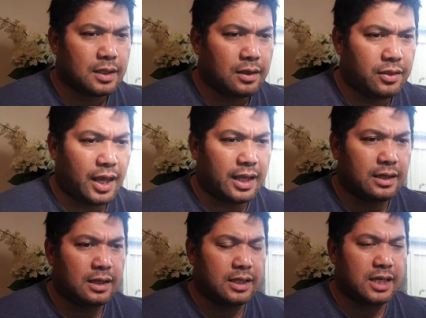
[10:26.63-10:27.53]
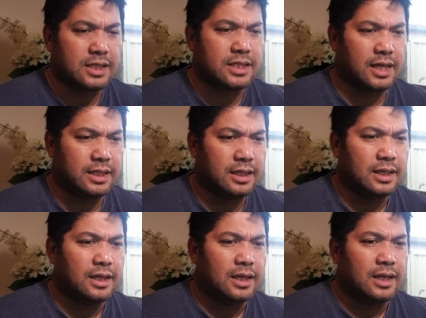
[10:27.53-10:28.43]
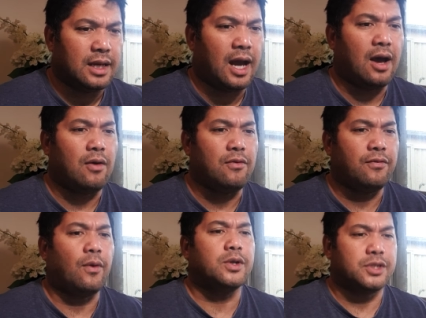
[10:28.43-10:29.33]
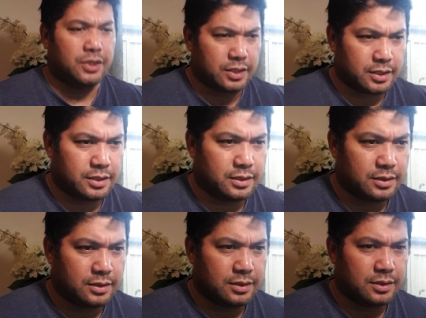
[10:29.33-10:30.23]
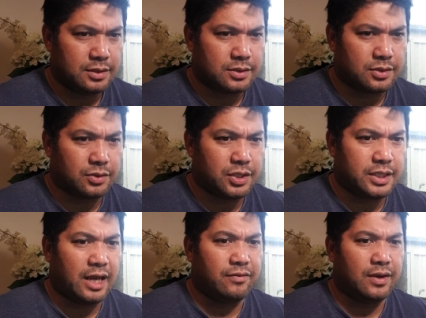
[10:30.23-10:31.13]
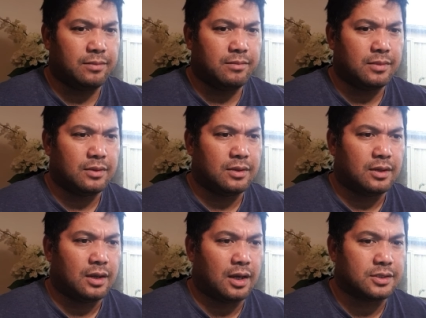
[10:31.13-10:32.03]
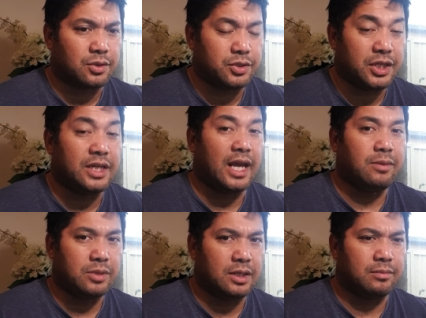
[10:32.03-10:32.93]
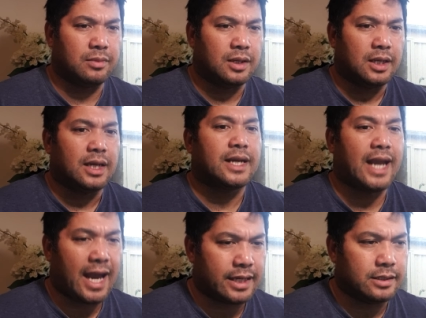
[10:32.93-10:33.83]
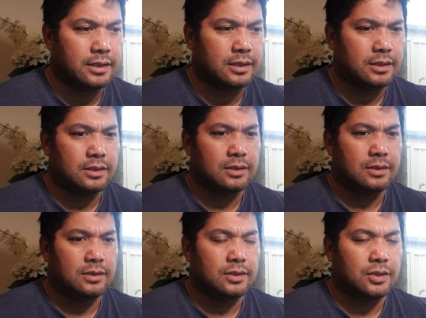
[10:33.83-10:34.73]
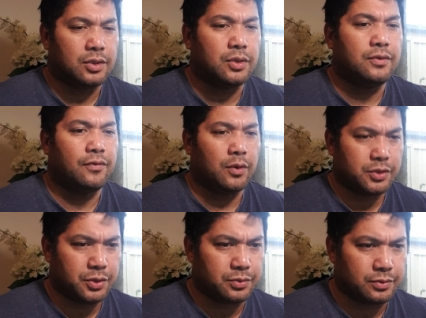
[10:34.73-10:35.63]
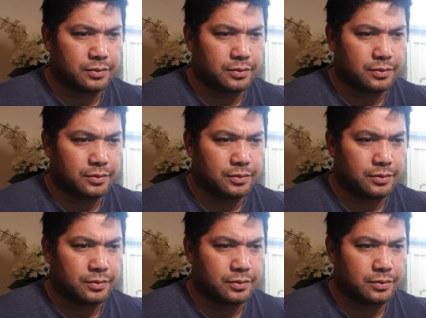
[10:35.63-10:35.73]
Then Leah said, How fortunate! So she gave him uh, so she named him Gad, good fortune.